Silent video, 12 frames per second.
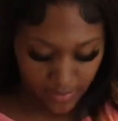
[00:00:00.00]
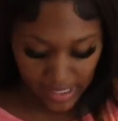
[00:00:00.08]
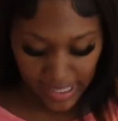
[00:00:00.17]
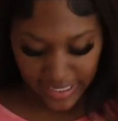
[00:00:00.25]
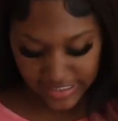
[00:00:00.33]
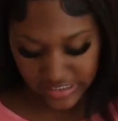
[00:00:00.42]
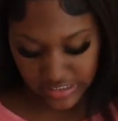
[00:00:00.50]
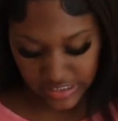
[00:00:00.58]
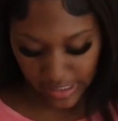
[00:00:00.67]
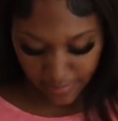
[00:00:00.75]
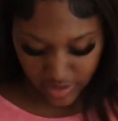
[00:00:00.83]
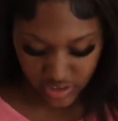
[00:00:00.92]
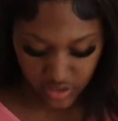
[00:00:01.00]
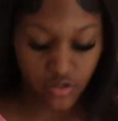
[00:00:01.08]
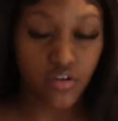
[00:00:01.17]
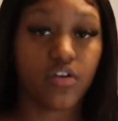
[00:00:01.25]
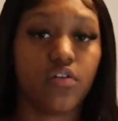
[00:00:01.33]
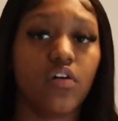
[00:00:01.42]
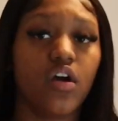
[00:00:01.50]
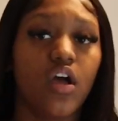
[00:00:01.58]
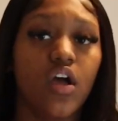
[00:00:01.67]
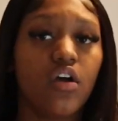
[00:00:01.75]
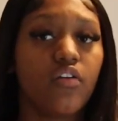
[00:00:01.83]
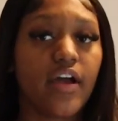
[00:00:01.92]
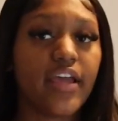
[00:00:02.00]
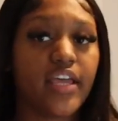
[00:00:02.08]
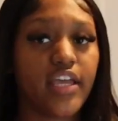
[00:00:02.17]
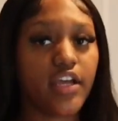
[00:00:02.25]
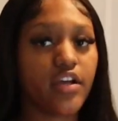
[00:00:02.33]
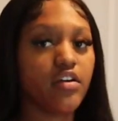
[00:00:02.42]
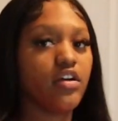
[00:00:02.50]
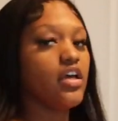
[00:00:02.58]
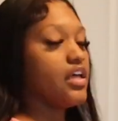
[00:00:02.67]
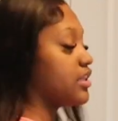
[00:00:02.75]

but has this like material right here.